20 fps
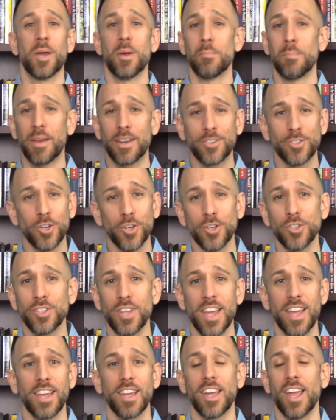Make sure you're
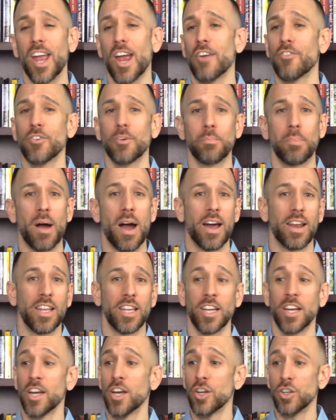taking care of your
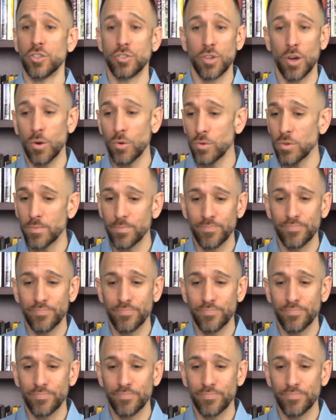body. Don't,